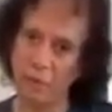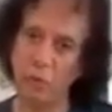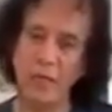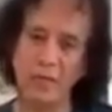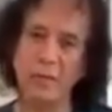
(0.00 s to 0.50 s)

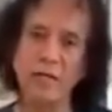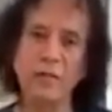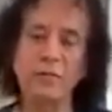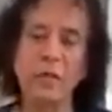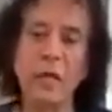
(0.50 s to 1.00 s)
two
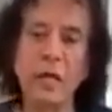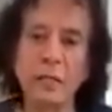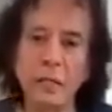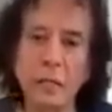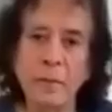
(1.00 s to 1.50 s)
aspects of the
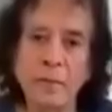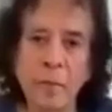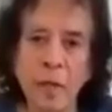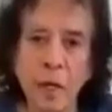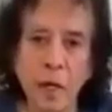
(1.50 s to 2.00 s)
qaida,
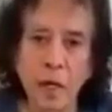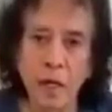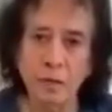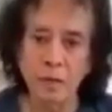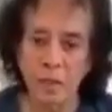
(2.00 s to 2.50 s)

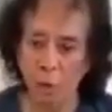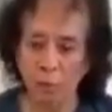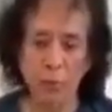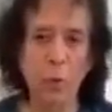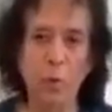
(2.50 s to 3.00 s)
the
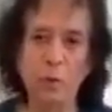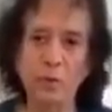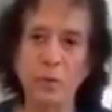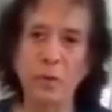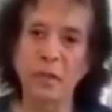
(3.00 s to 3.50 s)
open
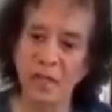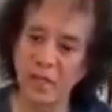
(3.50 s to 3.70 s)
bowls